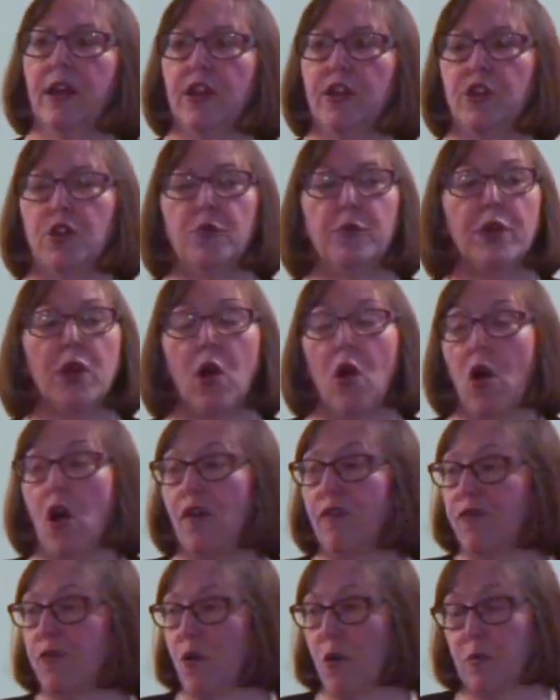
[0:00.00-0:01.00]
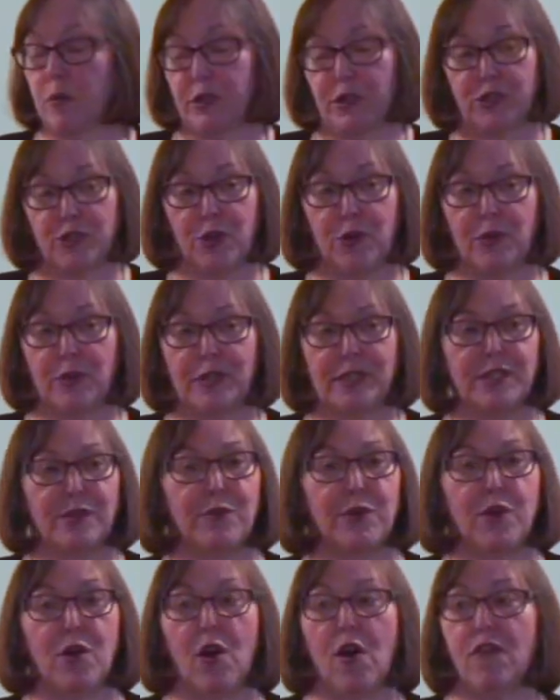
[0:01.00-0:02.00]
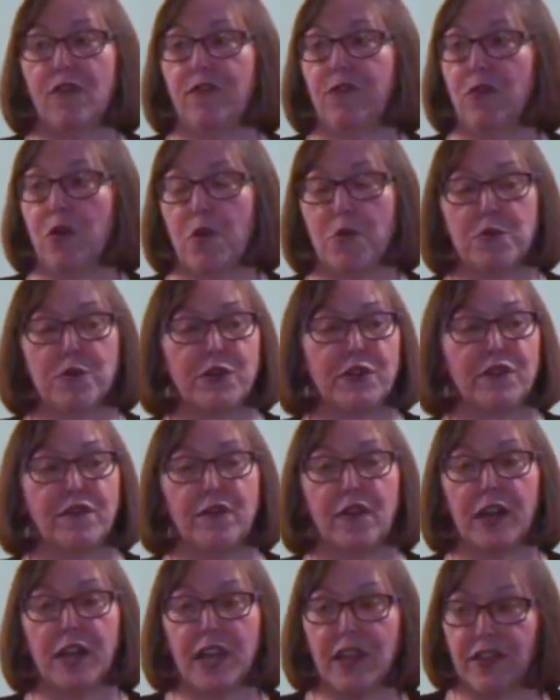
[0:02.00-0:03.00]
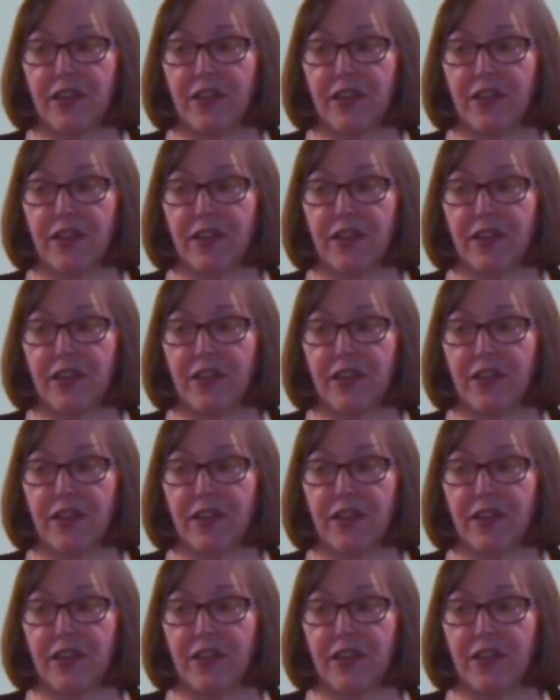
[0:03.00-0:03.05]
you know, we all forward jokes. We all forward funny